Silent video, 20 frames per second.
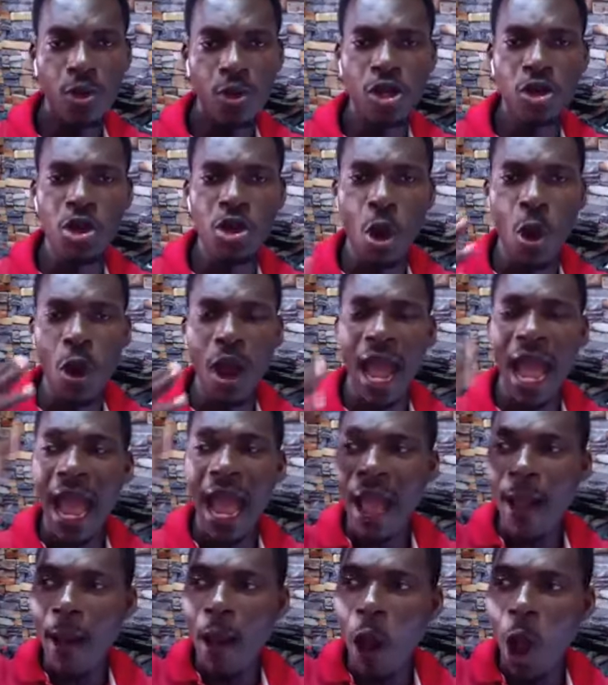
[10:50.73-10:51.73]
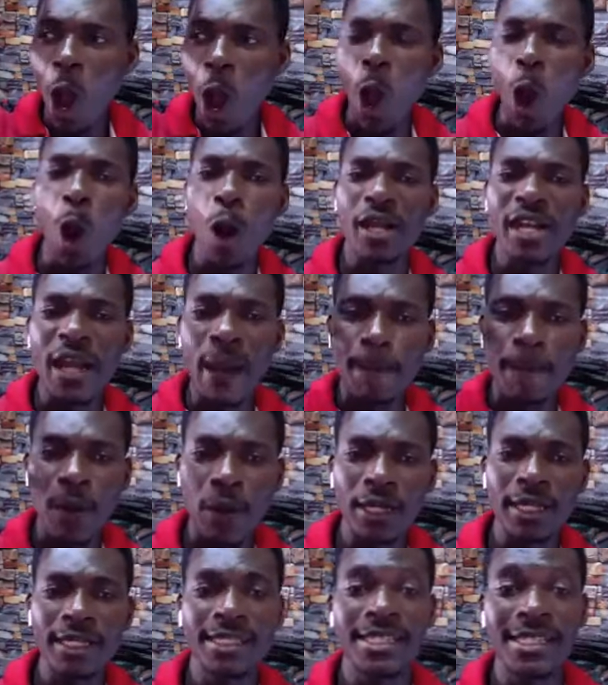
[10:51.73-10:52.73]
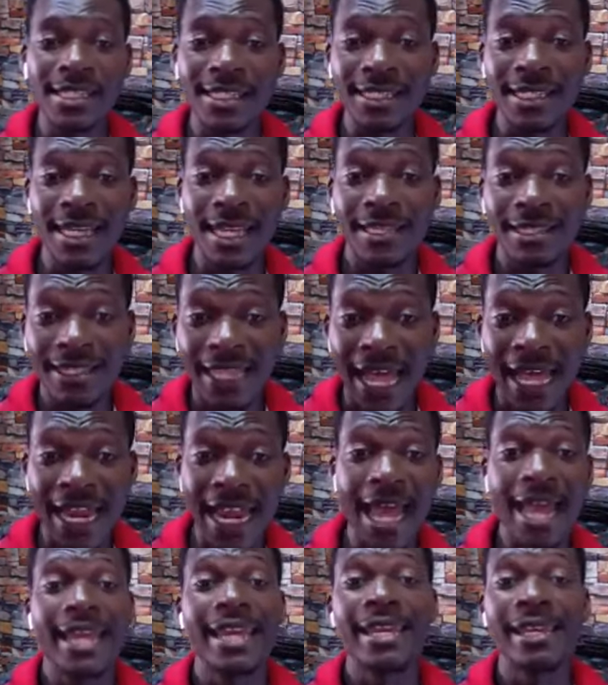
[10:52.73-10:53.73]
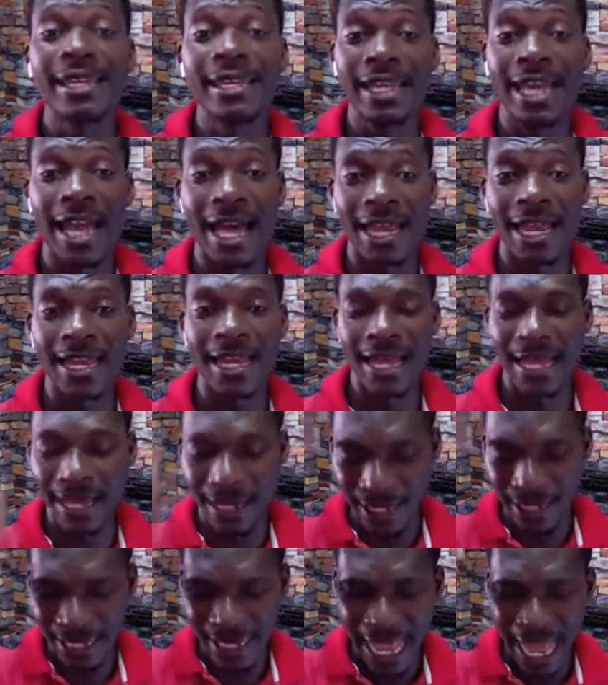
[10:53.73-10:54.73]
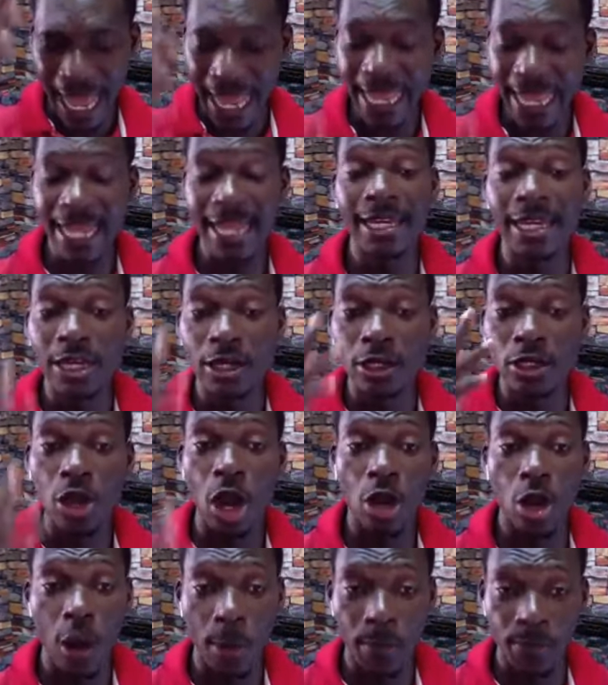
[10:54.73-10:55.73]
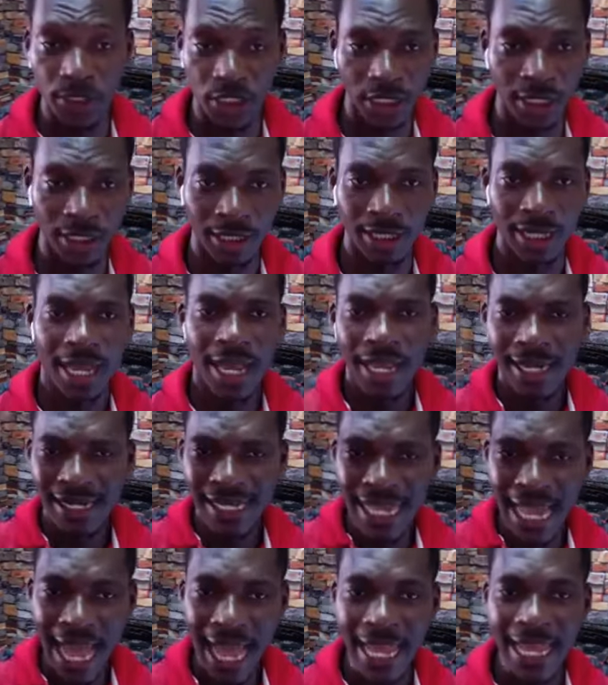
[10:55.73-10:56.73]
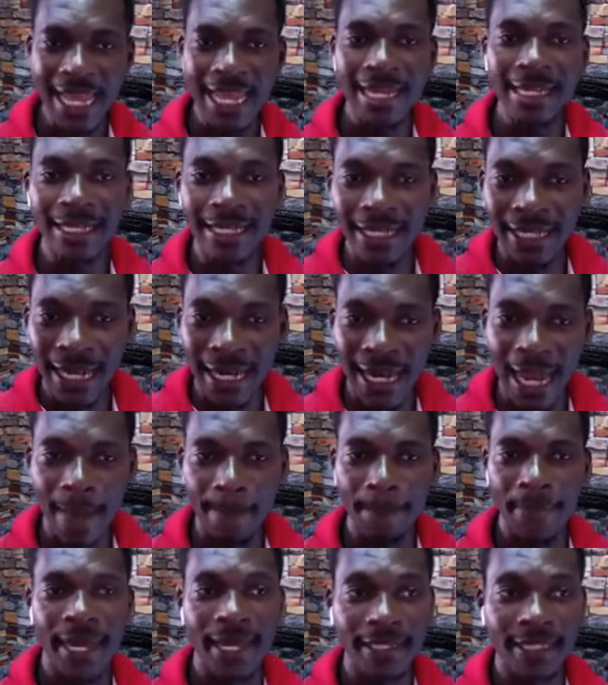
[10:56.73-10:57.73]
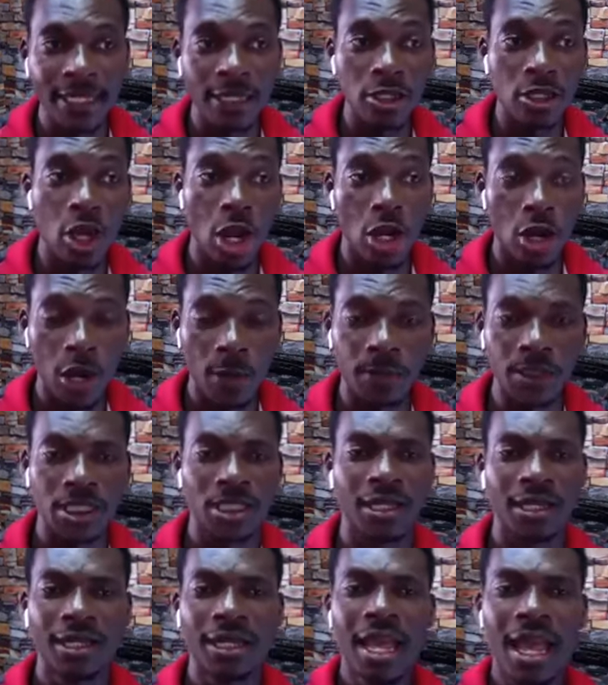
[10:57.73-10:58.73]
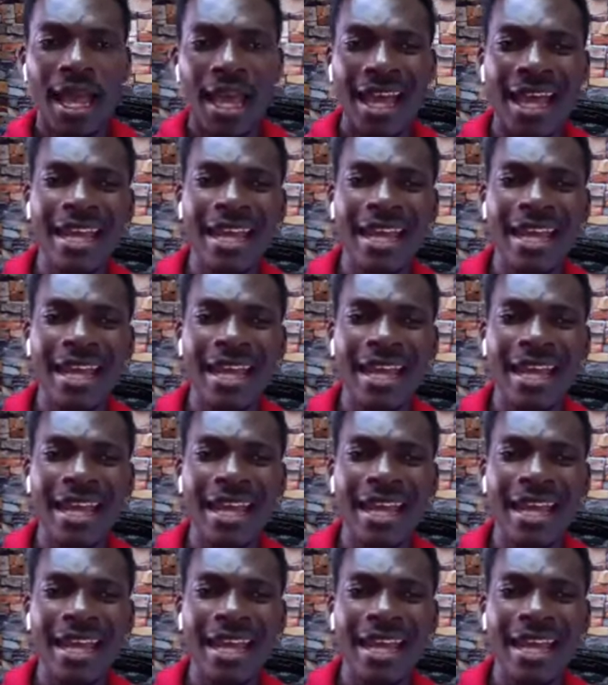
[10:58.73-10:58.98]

We know all the politicians that are in Ghana, they are aiding corruption. They are aiding and abetting corruption.